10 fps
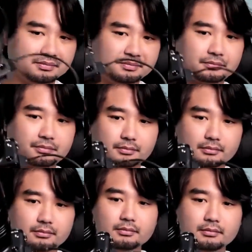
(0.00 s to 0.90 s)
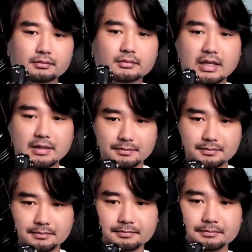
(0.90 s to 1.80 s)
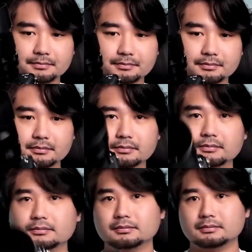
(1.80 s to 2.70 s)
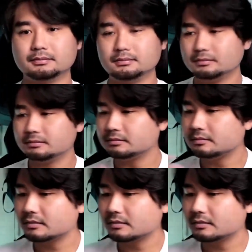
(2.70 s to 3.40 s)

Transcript: Want to share your screen so we can see? Or any more?